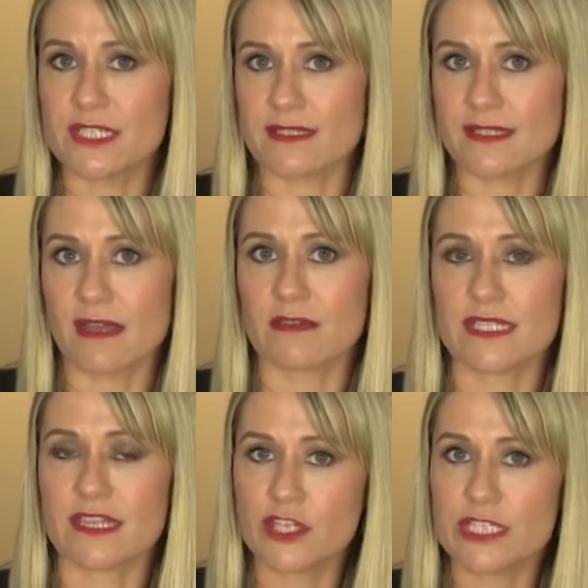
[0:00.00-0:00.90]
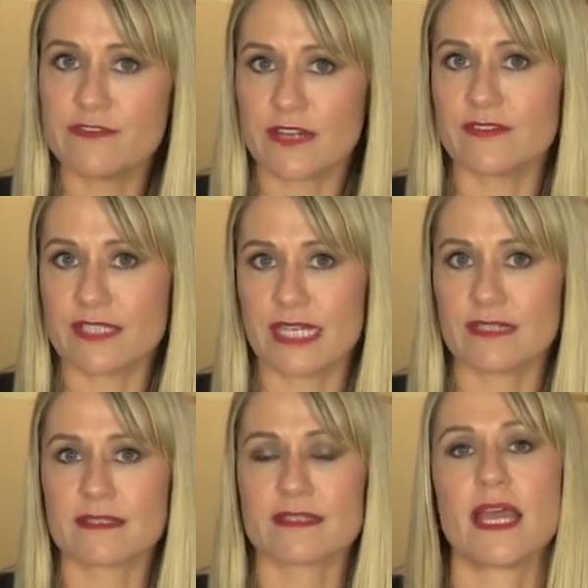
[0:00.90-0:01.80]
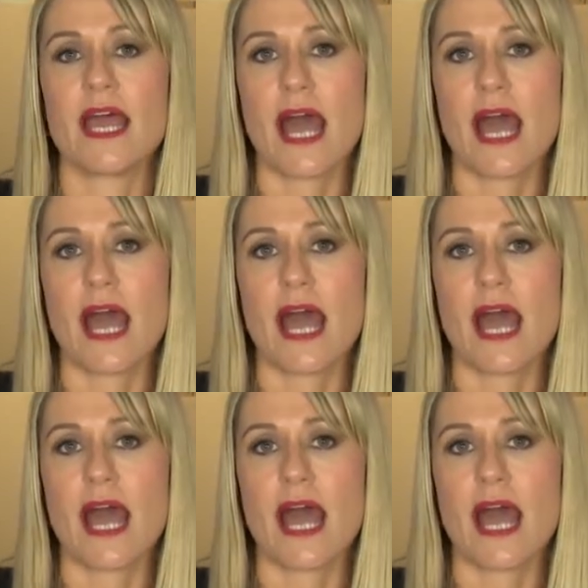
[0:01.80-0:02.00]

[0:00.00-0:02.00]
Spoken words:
discount, at 35 cents,